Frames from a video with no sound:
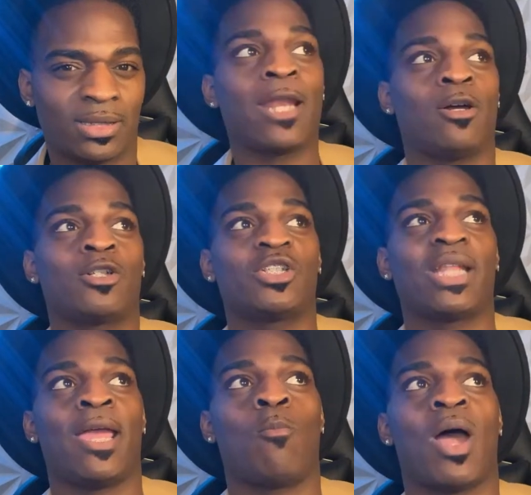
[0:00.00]
I don't
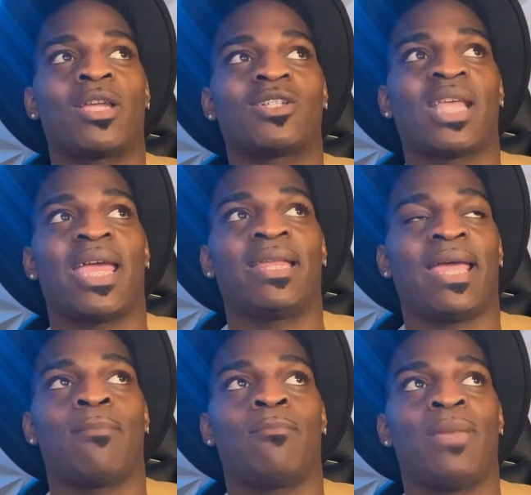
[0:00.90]
understand why you're saying
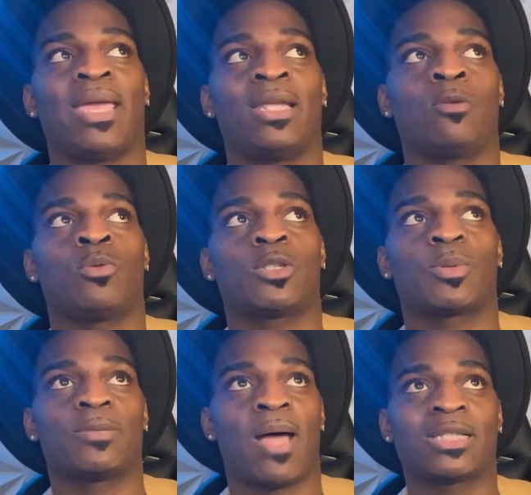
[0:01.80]
that Megan was
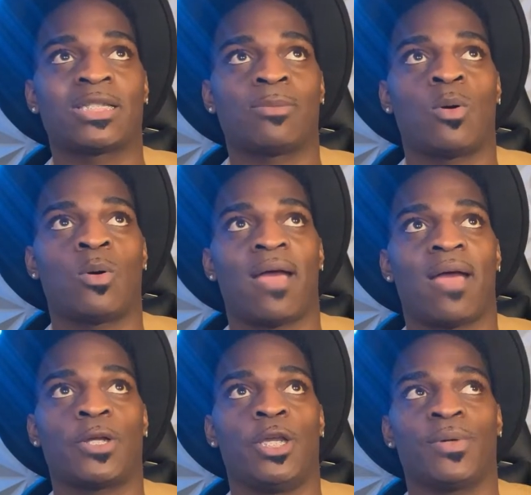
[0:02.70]
responsible
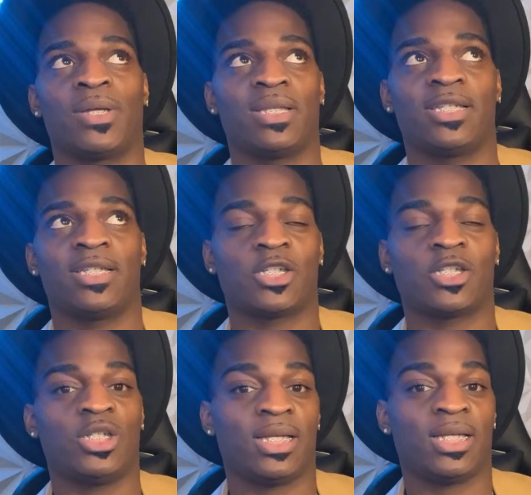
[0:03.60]
after hearing things that
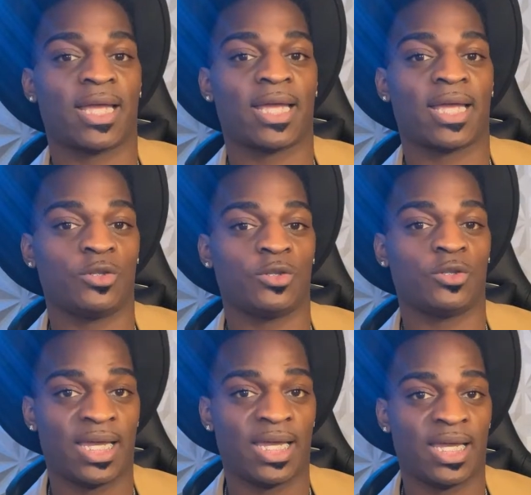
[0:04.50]
she didn't like that you
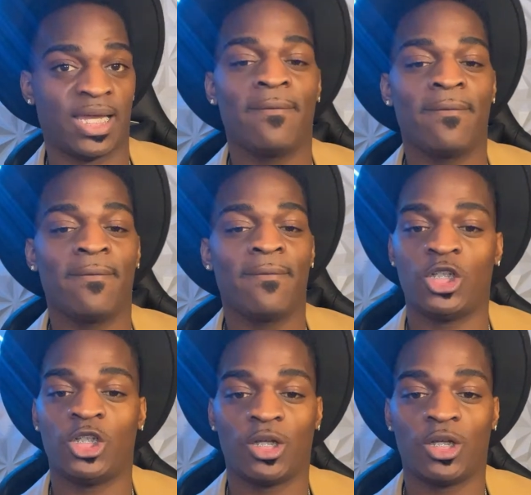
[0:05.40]
said, that she
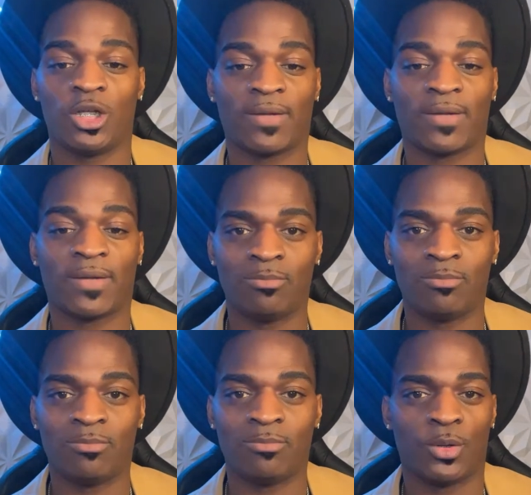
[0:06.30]
should have came
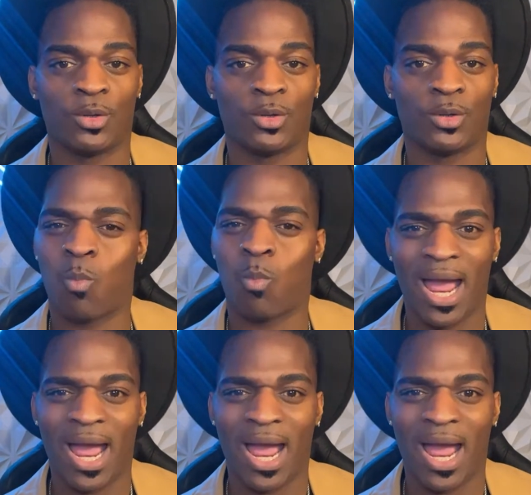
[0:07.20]
to you. Why?